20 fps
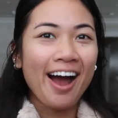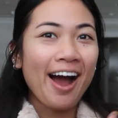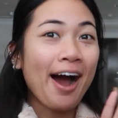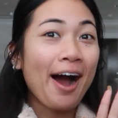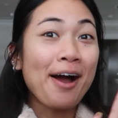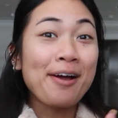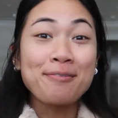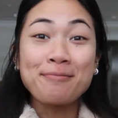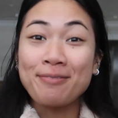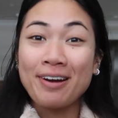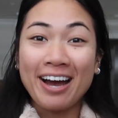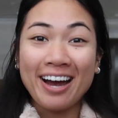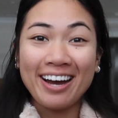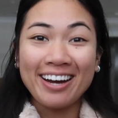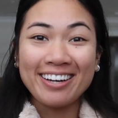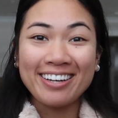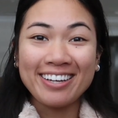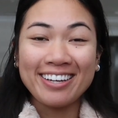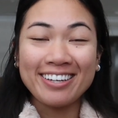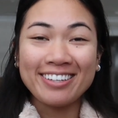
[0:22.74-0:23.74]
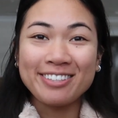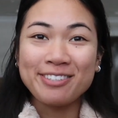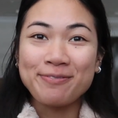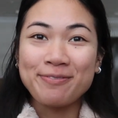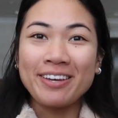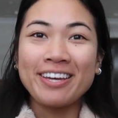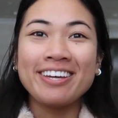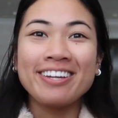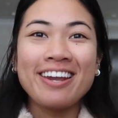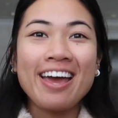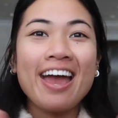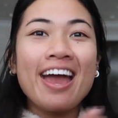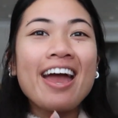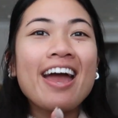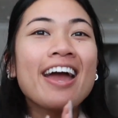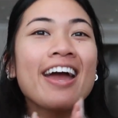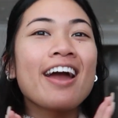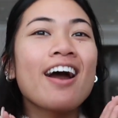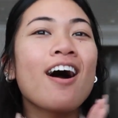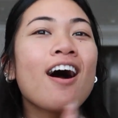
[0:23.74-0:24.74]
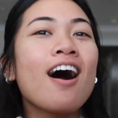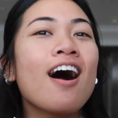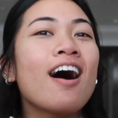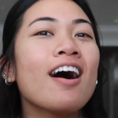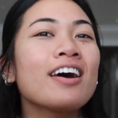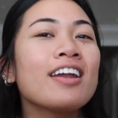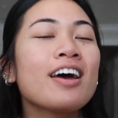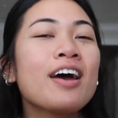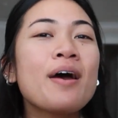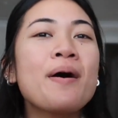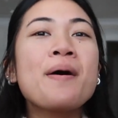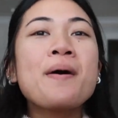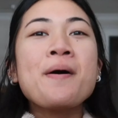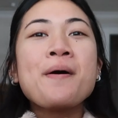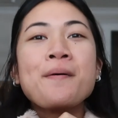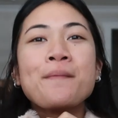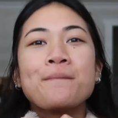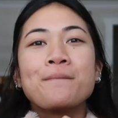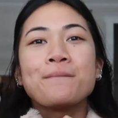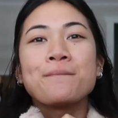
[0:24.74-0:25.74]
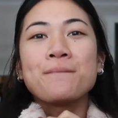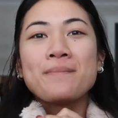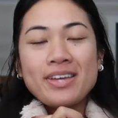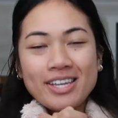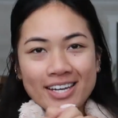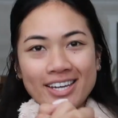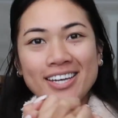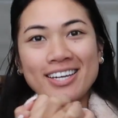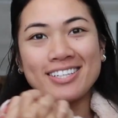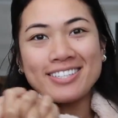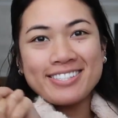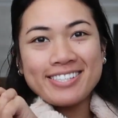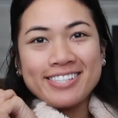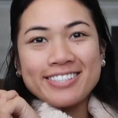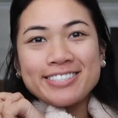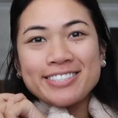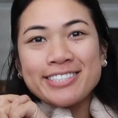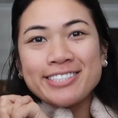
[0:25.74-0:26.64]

I'm back. It's been a hot minute.